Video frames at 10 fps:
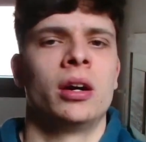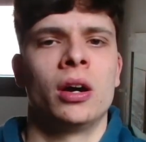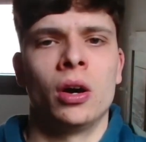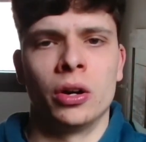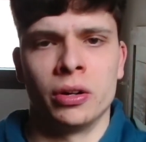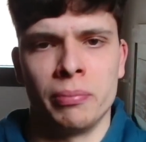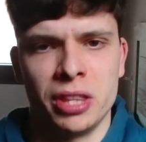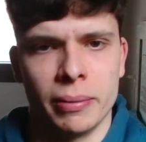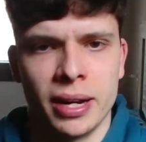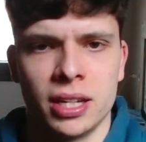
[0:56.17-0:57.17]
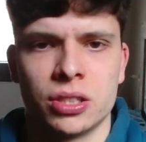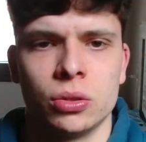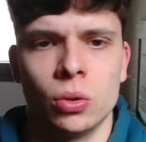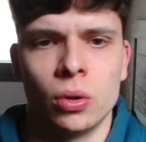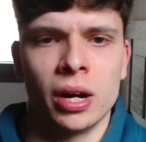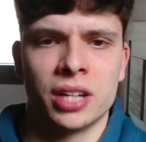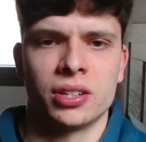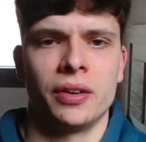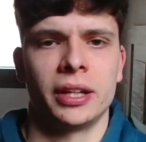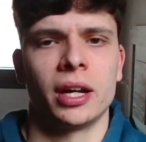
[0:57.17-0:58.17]
on media buyers to
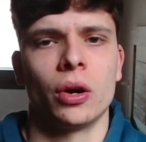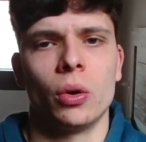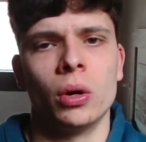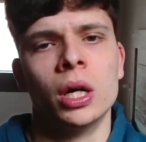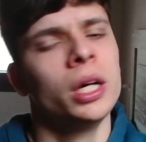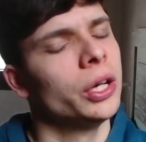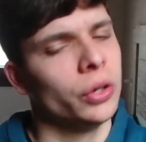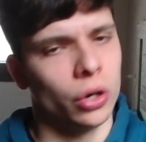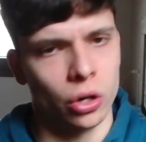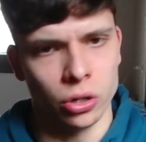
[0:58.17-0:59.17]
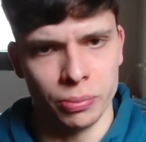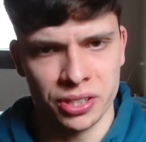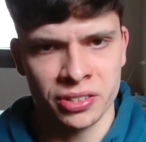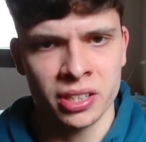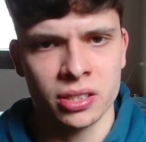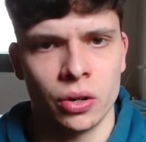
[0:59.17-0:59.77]
accelerate and grow your business or